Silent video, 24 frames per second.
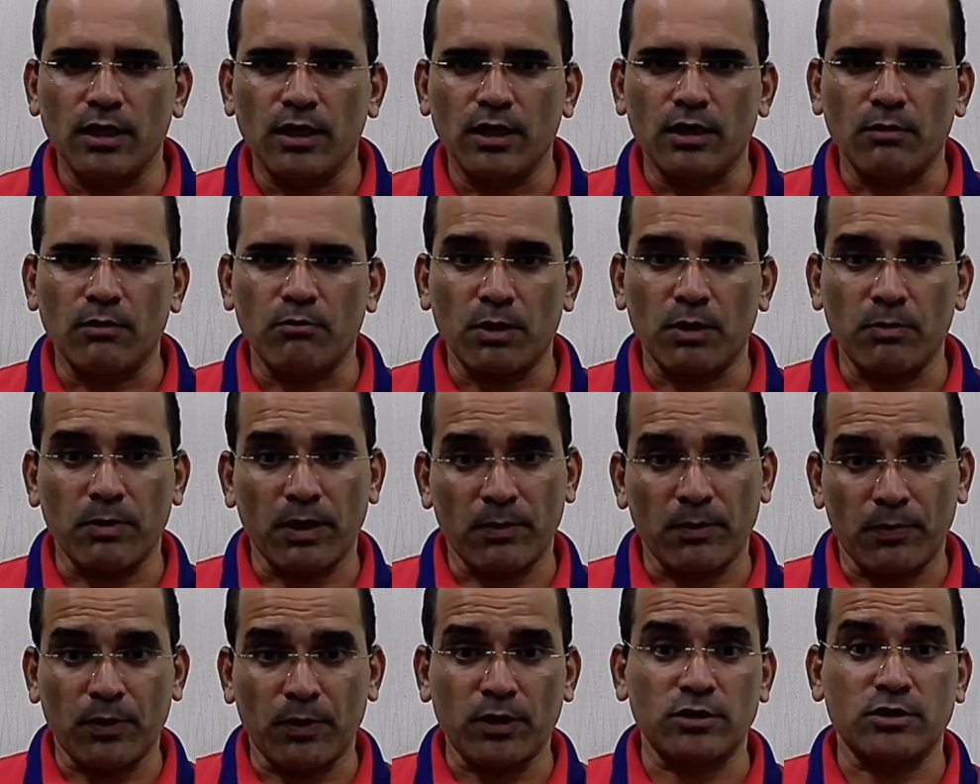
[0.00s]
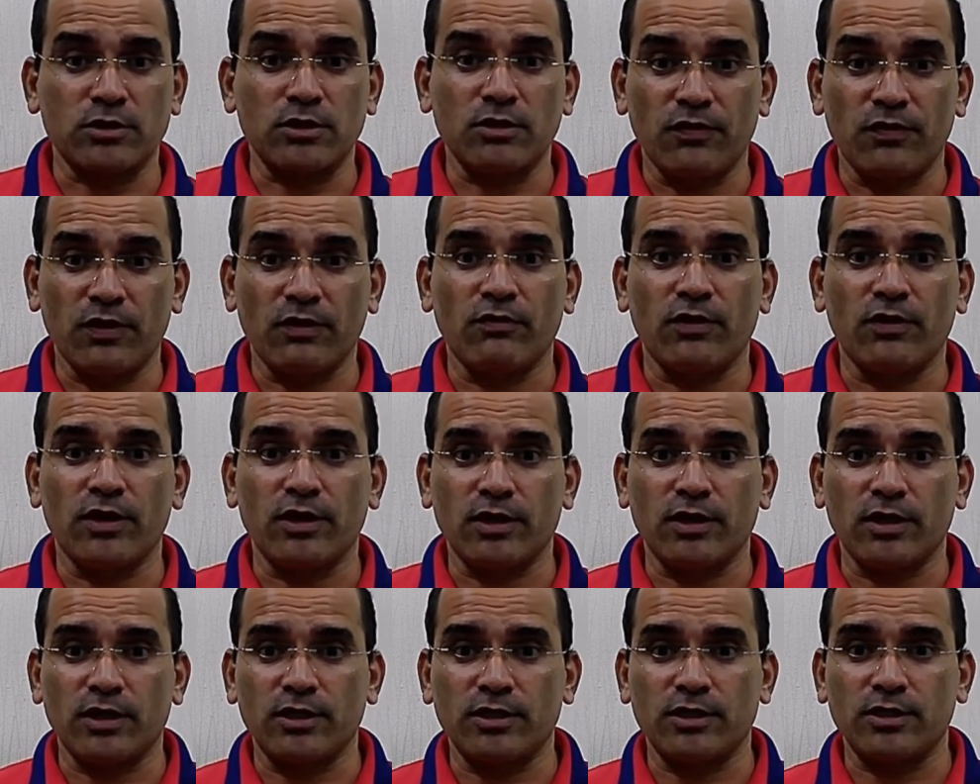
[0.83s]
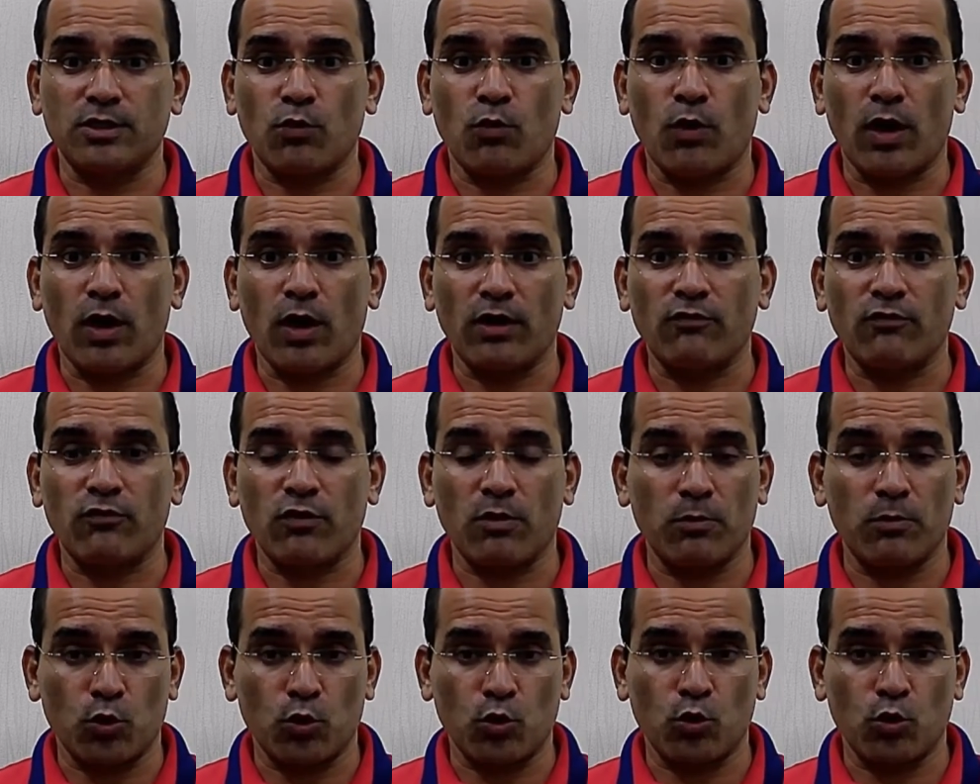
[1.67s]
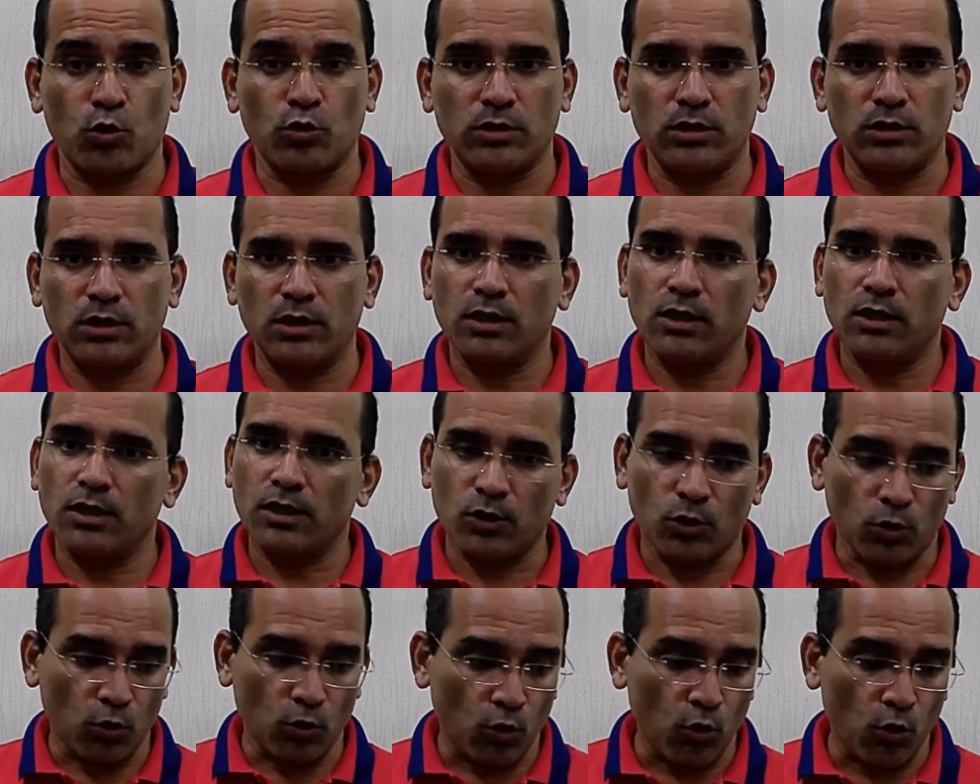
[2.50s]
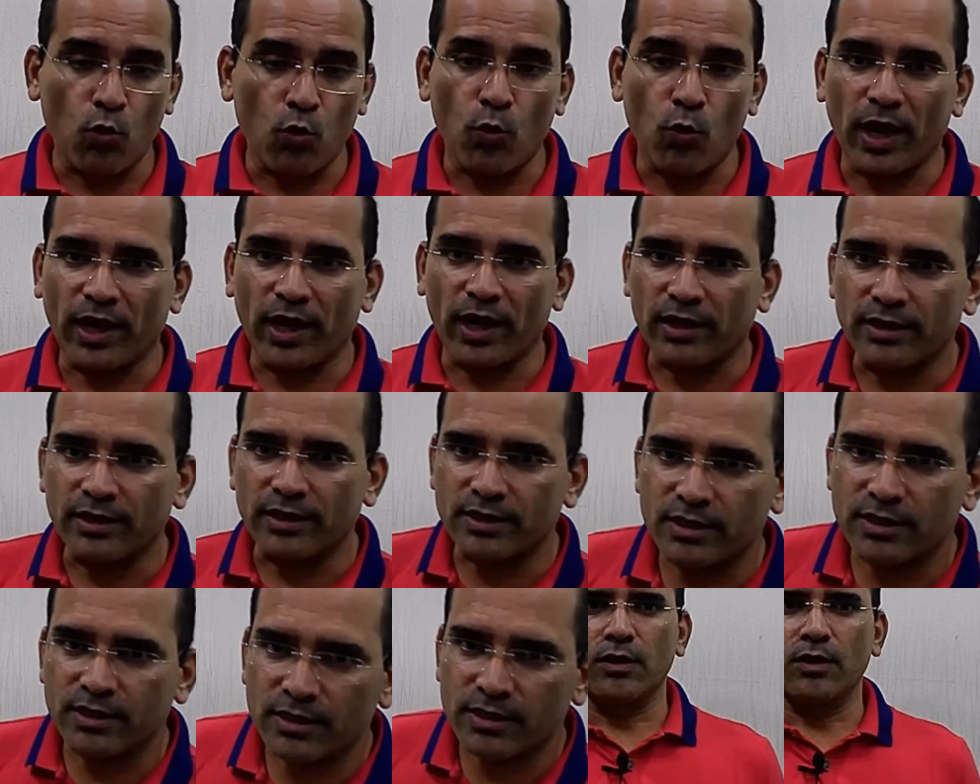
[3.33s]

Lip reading: but my personal favorite is the one from Rode, the Go Wireless.